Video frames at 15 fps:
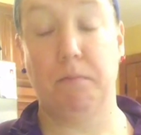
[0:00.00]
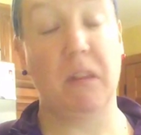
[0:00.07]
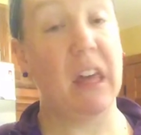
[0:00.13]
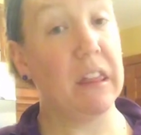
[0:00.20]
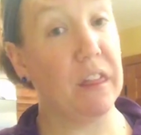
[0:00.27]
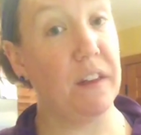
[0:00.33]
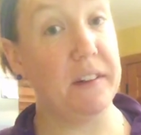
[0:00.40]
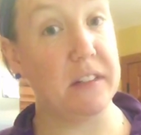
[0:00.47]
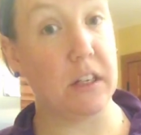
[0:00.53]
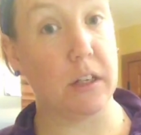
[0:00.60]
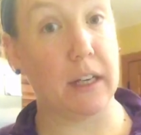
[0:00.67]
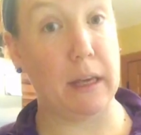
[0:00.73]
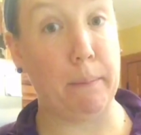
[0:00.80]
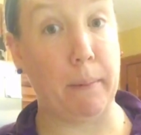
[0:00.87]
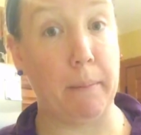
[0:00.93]
The other thing to
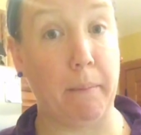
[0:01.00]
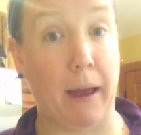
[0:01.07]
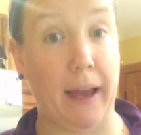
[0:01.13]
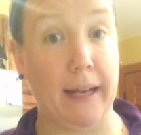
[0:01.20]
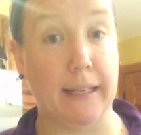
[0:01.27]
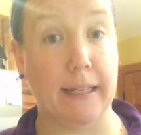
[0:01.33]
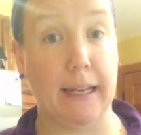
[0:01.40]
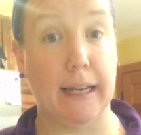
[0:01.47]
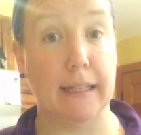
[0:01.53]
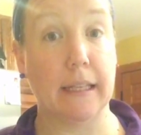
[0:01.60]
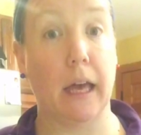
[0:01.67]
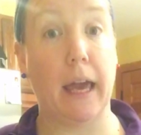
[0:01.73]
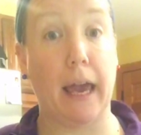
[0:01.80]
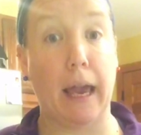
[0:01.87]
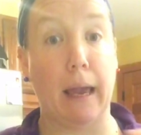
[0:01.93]
keep in mind is
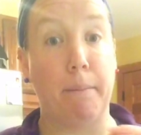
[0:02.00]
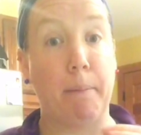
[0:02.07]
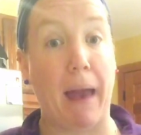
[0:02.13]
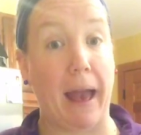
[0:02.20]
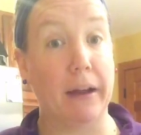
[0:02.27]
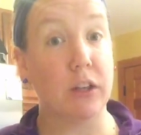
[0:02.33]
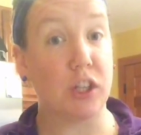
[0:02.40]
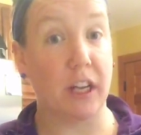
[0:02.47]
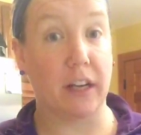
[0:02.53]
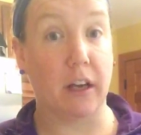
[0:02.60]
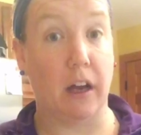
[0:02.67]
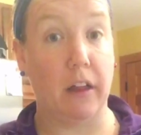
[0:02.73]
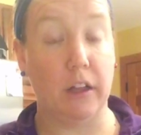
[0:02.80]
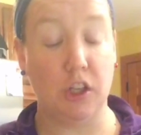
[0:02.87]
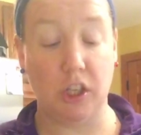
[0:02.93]
a bag of
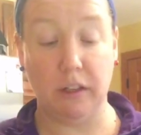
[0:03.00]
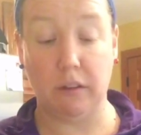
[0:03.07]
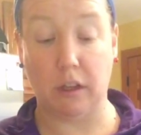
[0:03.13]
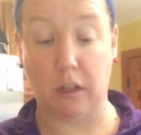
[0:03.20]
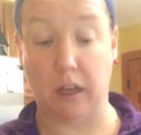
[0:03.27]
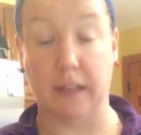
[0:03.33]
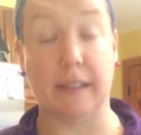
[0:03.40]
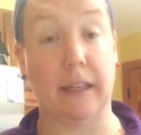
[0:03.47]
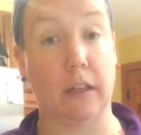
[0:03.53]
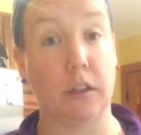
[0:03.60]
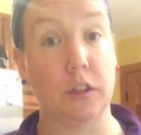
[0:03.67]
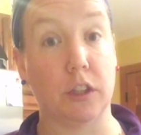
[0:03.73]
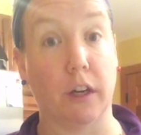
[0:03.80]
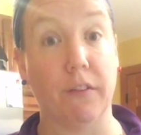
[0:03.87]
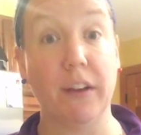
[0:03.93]
Shakeology, a single
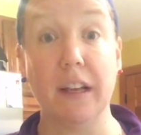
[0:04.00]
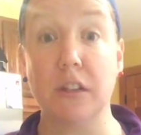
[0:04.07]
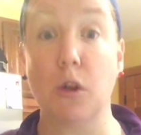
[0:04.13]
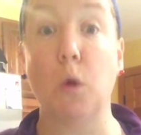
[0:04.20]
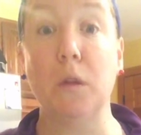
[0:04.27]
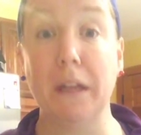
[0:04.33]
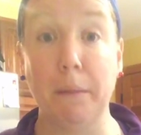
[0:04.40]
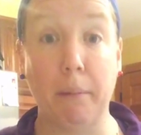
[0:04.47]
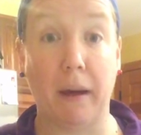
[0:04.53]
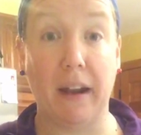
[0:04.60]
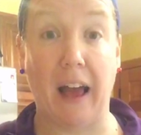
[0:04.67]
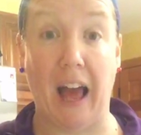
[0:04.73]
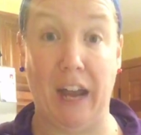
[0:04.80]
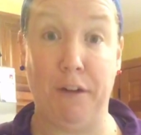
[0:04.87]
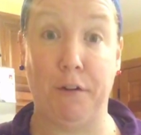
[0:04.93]
serving, is only about
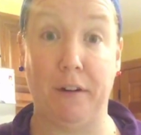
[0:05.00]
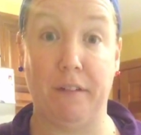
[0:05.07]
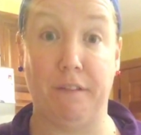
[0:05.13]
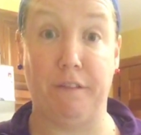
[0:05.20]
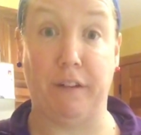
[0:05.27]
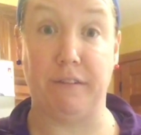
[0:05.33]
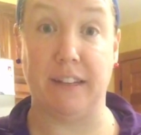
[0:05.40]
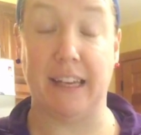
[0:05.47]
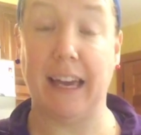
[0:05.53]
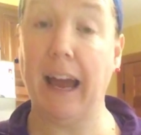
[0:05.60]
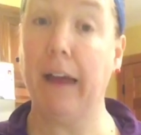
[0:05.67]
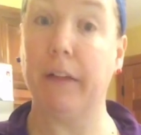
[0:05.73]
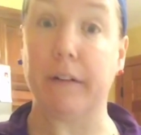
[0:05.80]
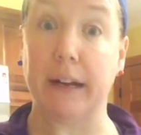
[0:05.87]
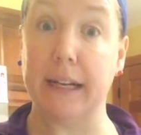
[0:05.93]
150
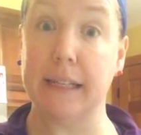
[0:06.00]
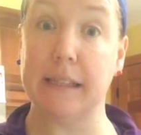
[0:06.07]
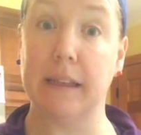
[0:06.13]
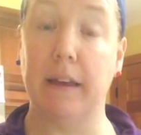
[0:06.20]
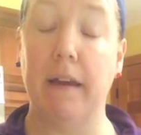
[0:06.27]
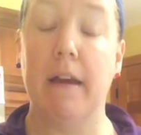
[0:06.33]
calories.